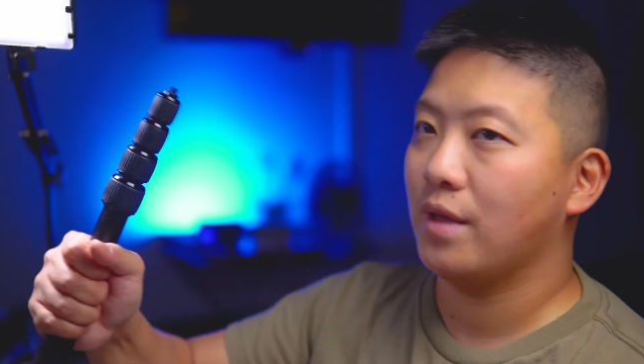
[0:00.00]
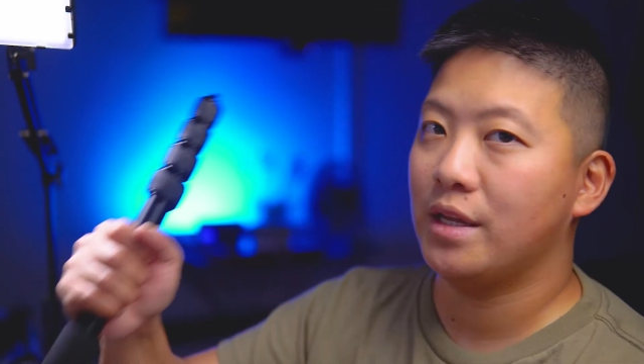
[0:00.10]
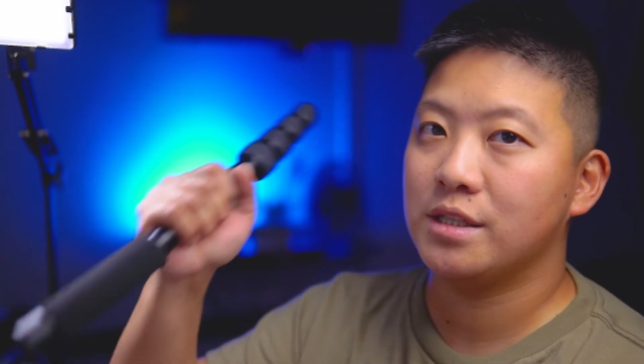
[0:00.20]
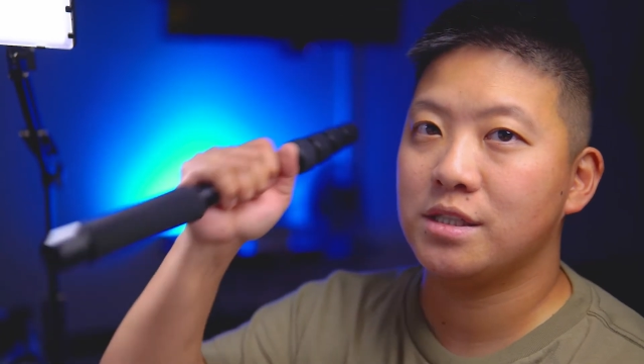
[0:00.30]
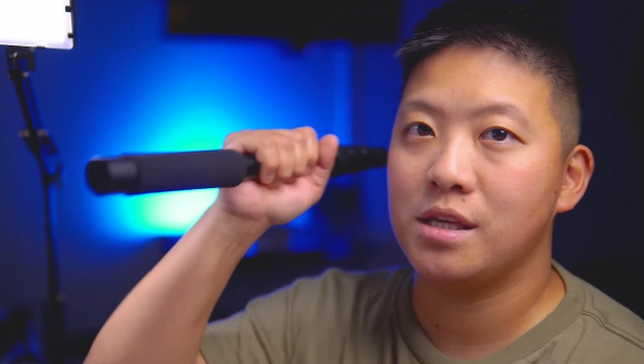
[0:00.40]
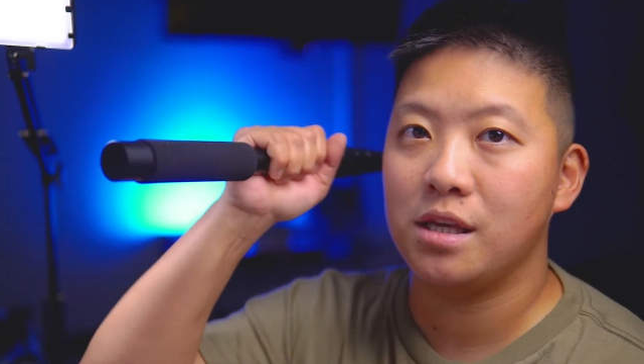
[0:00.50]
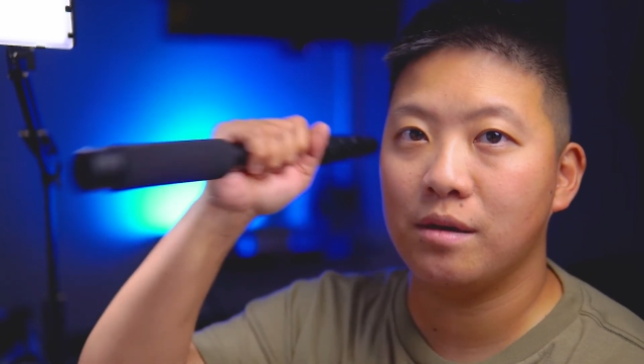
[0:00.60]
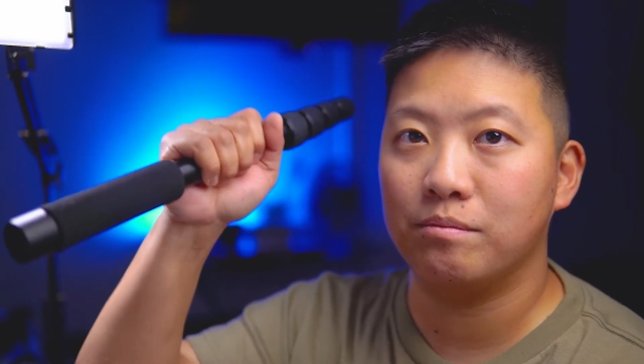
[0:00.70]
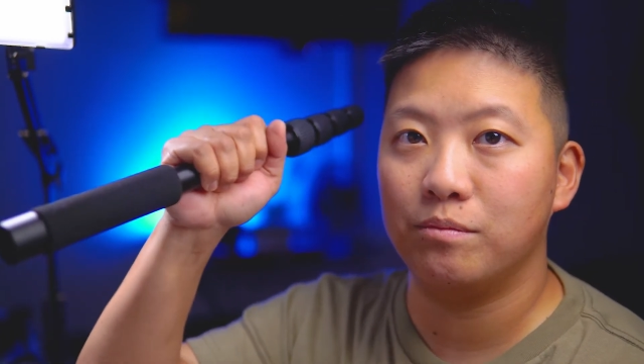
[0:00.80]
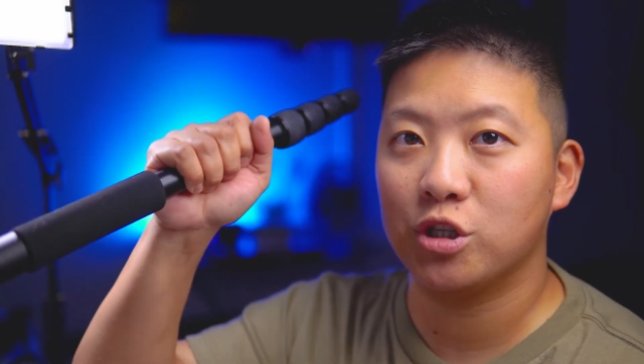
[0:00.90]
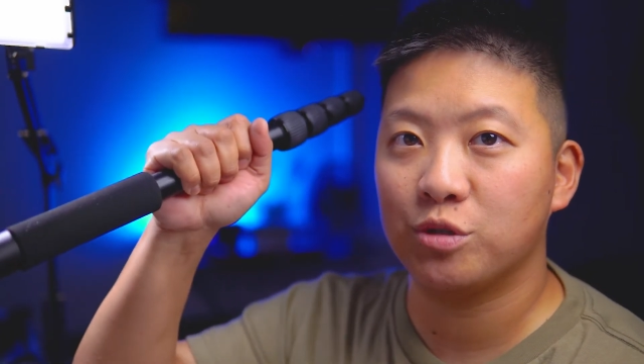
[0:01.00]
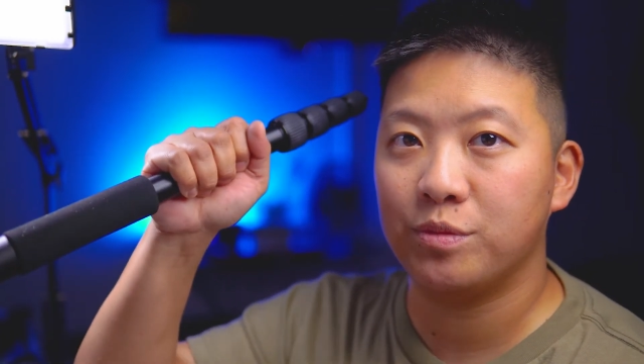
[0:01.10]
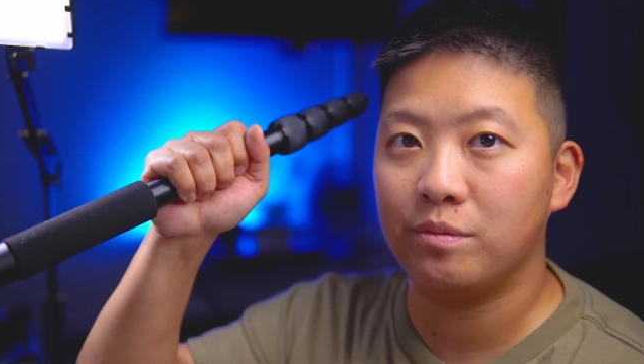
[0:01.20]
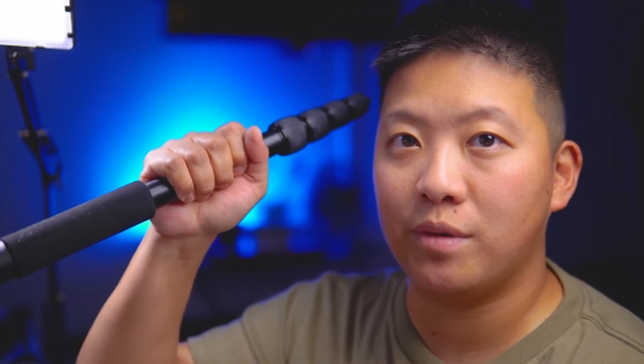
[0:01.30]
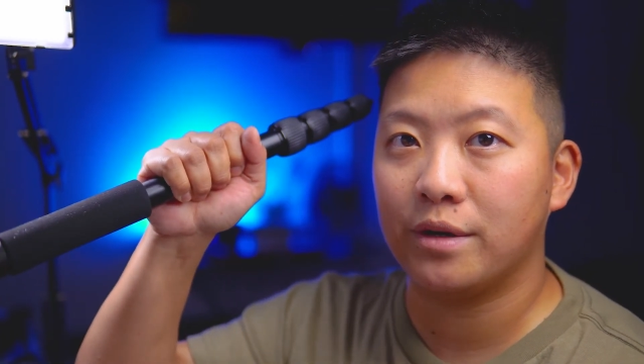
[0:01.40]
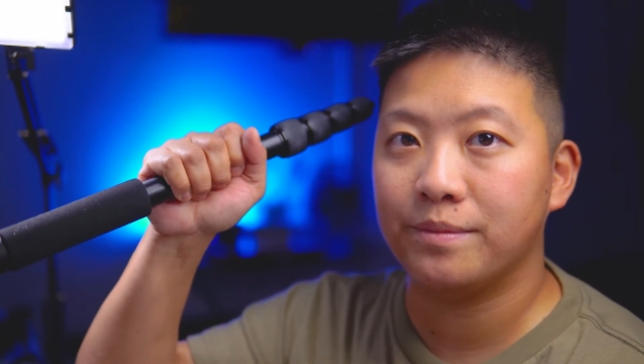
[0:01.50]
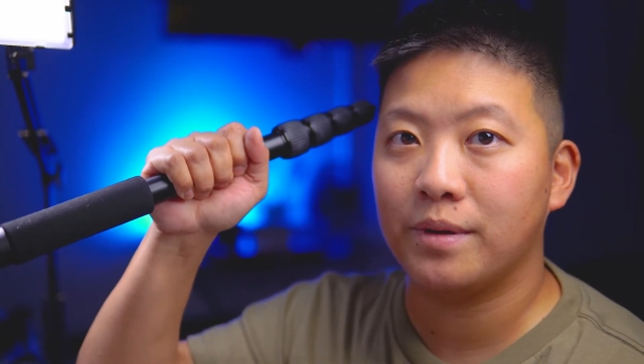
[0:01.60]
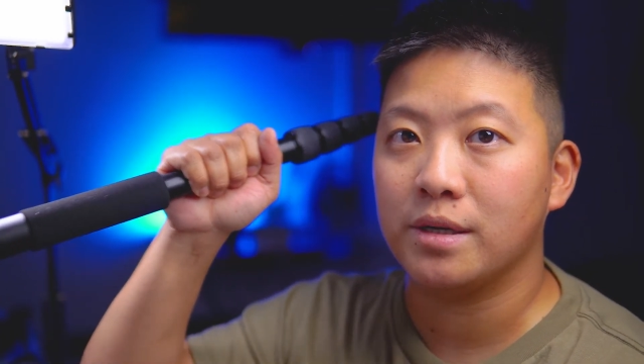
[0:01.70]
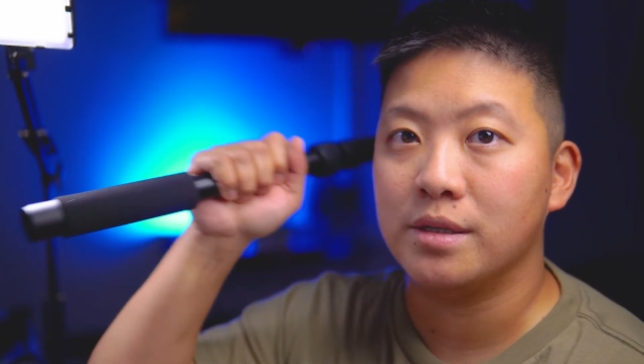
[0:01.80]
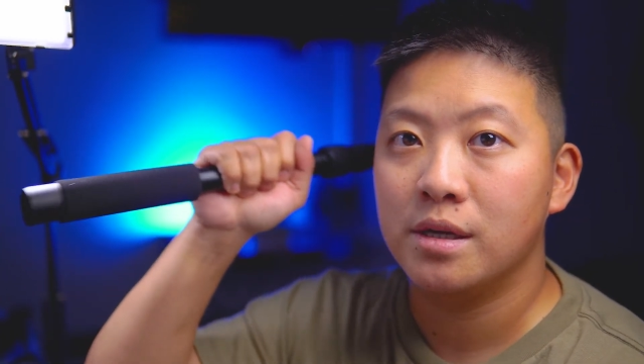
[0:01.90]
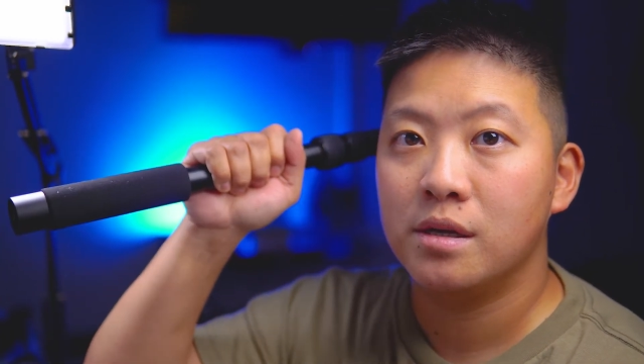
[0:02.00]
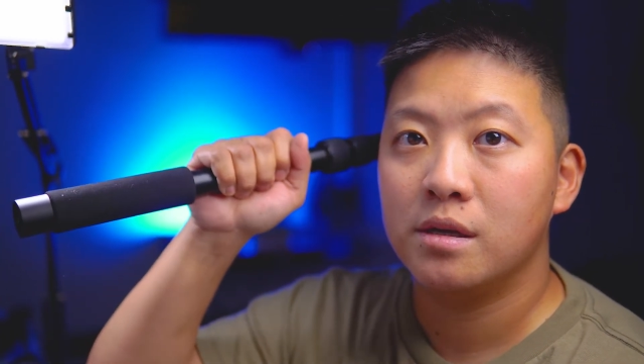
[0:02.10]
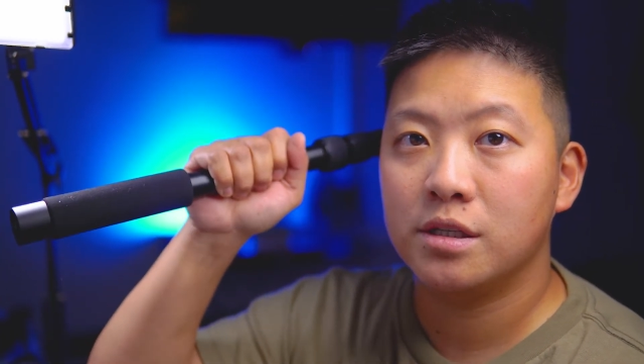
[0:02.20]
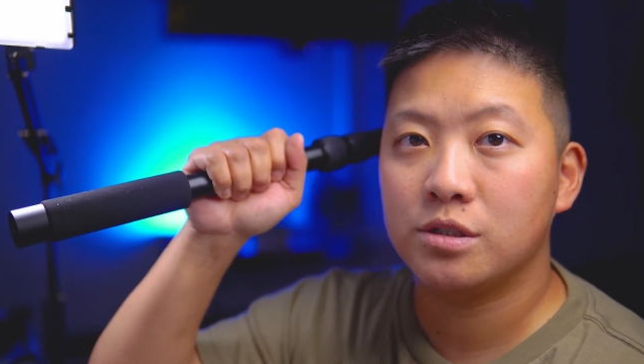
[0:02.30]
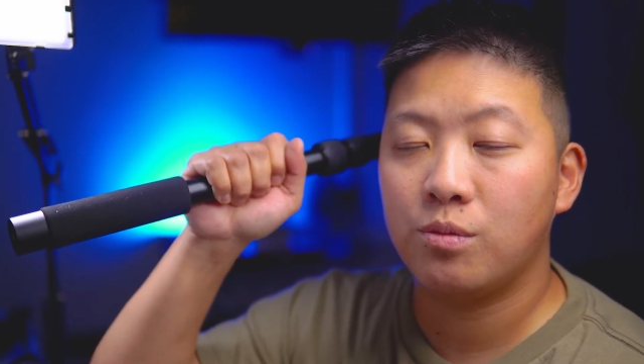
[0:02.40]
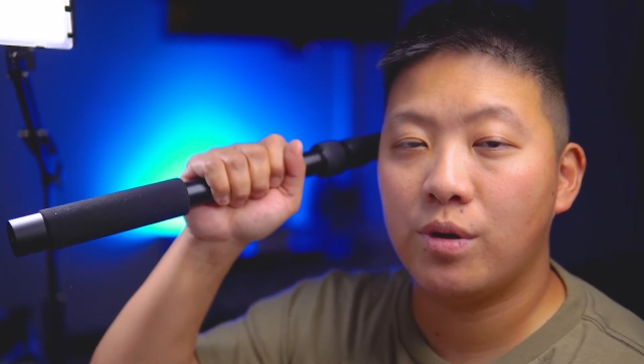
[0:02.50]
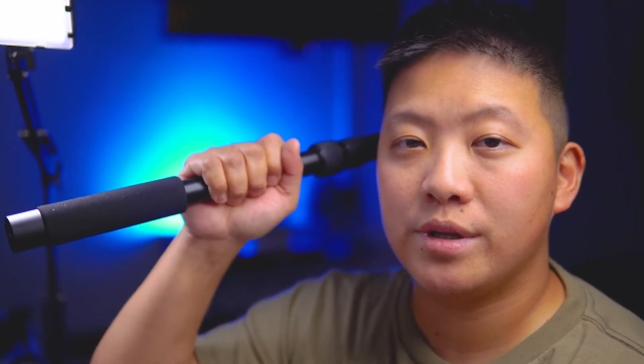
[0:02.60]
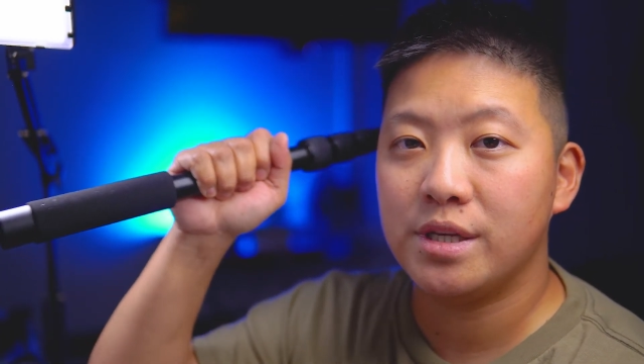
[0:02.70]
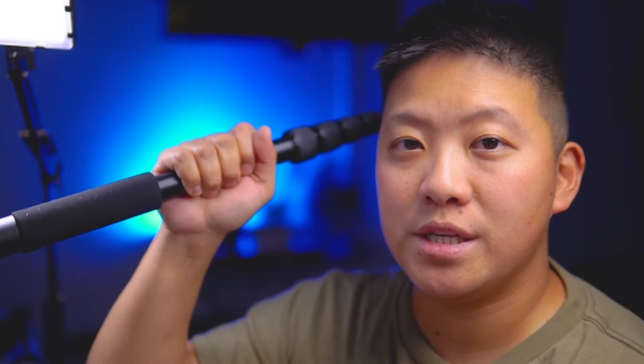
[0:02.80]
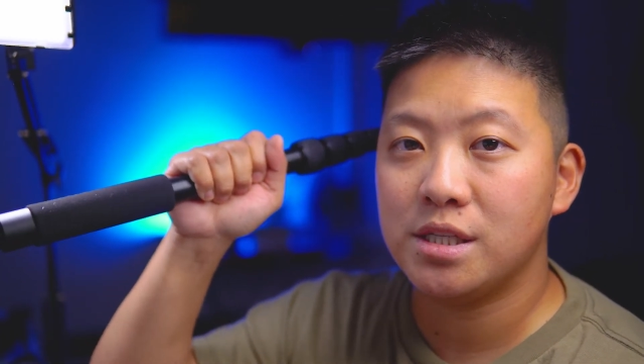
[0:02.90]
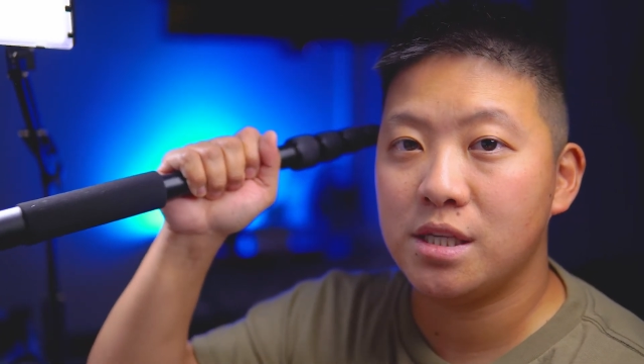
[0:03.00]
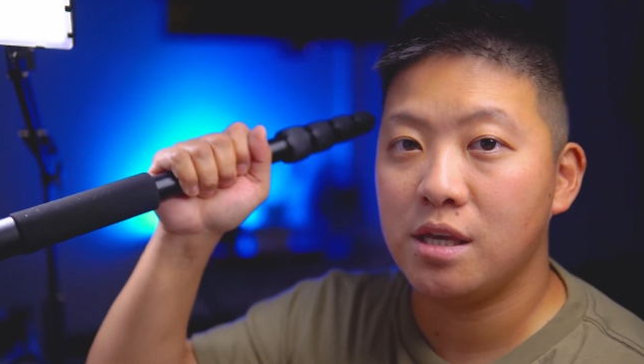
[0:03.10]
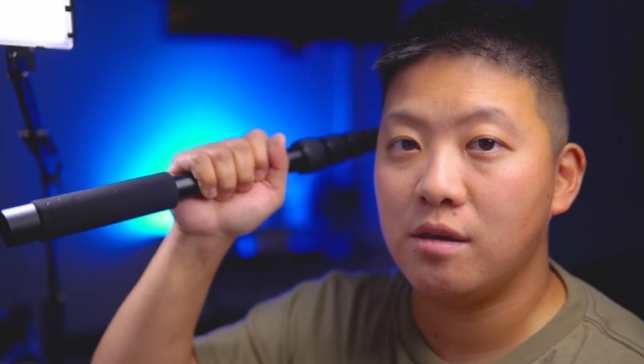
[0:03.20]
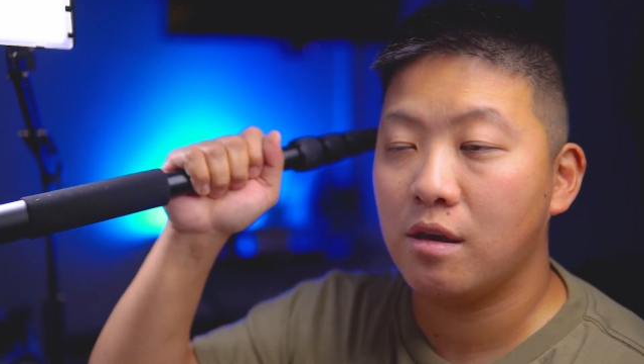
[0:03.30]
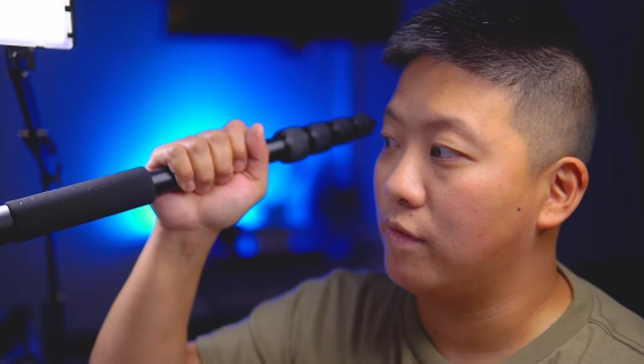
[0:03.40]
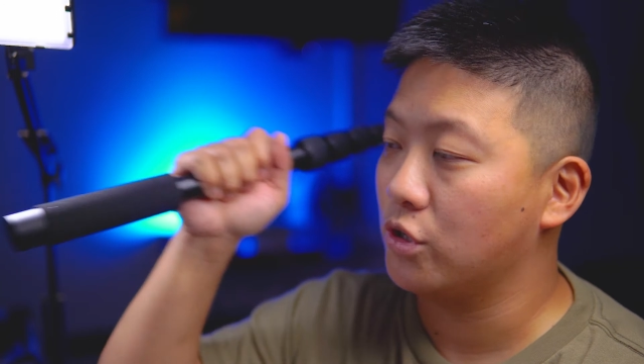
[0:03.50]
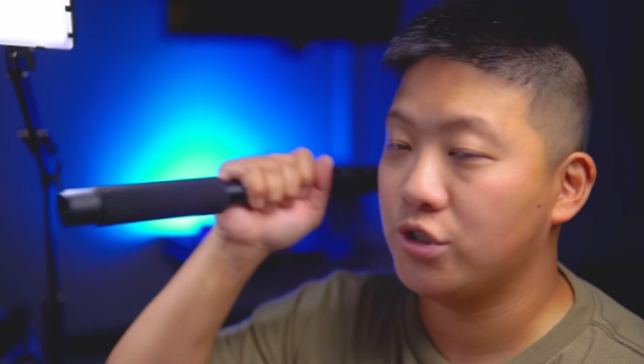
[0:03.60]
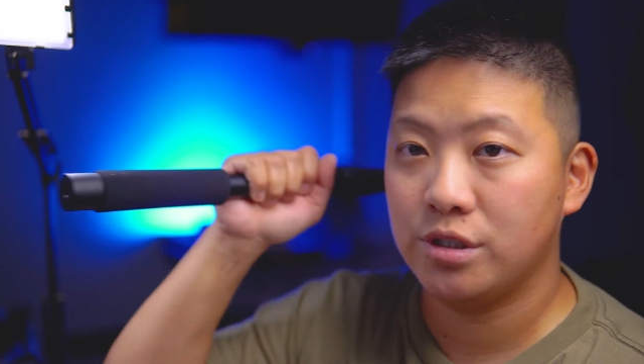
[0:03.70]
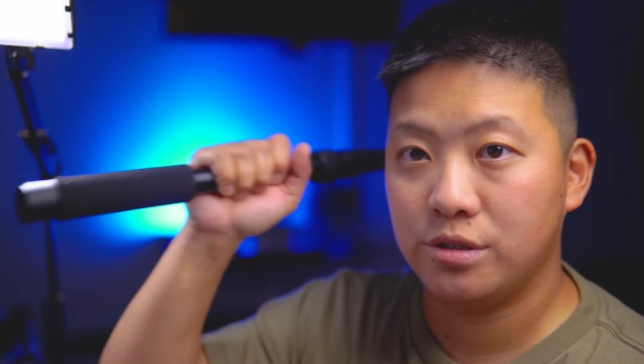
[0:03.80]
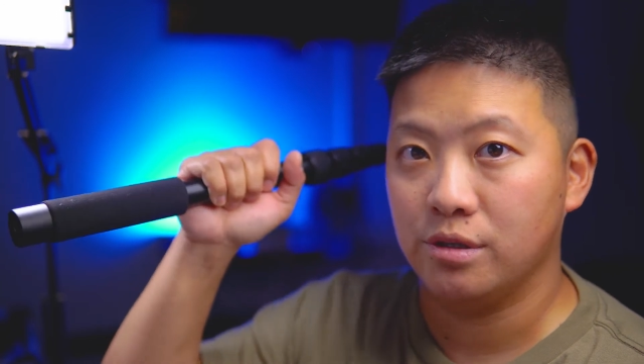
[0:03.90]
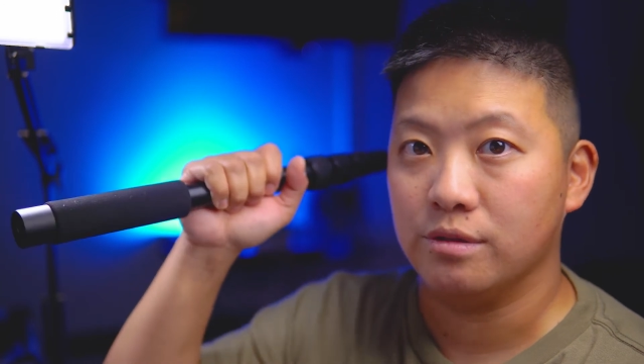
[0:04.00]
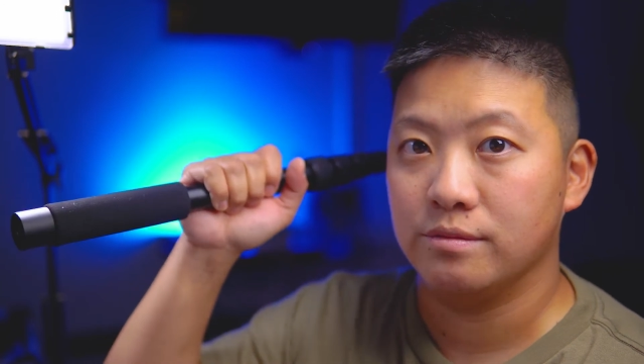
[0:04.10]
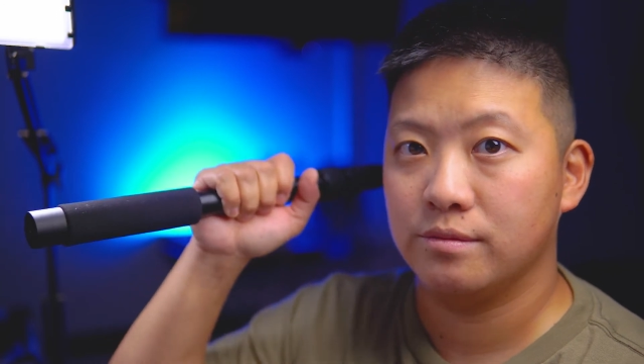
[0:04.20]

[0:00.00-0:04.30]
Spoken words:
and it's the Bushman Monopod. This one is the version 2.